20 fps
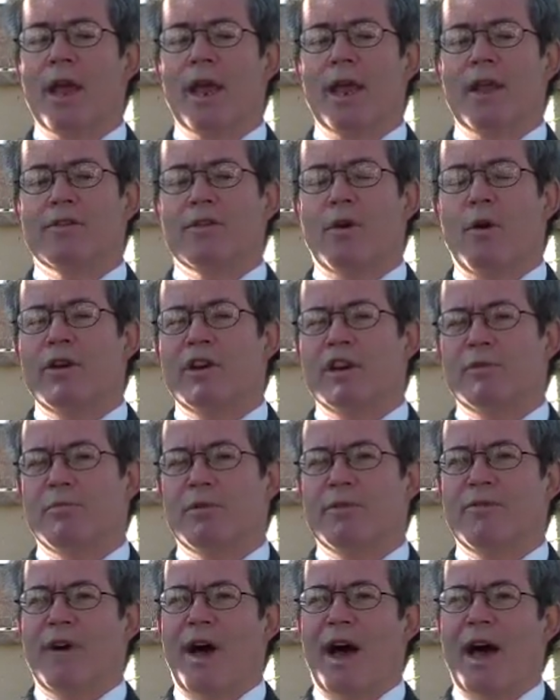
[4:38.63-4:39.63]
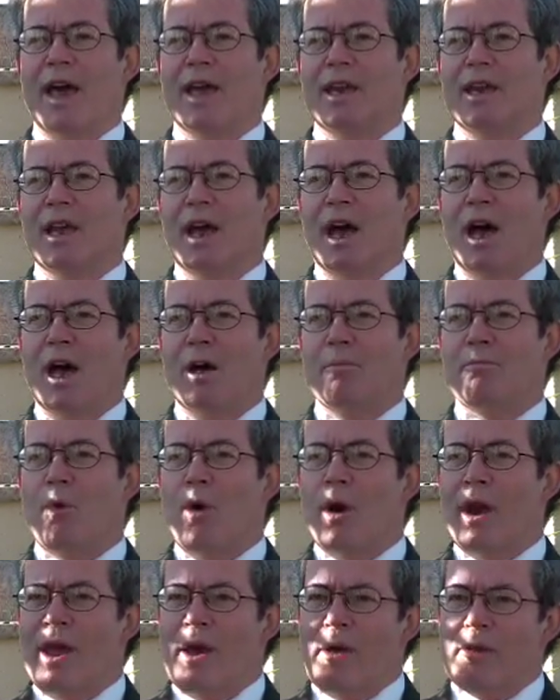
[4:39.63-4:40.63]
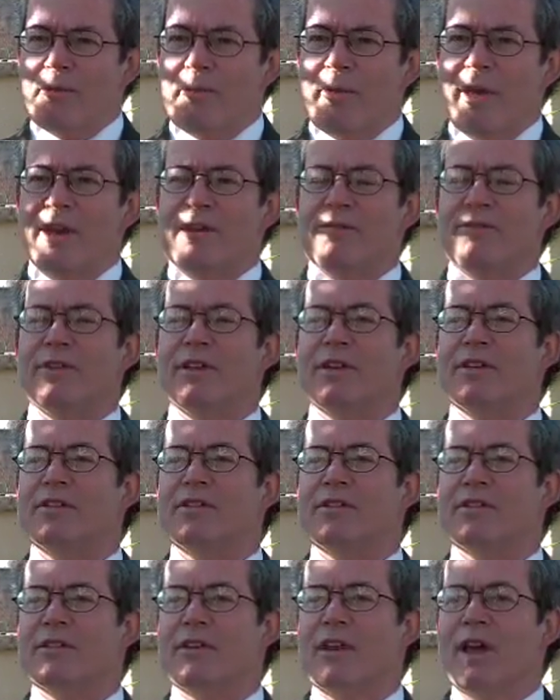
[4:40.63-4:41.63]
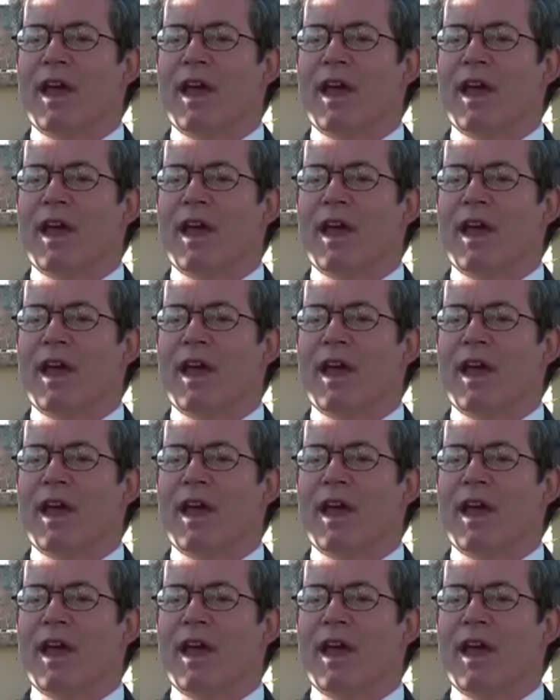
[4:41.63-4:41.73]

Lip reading: It's going to provide more health benefits,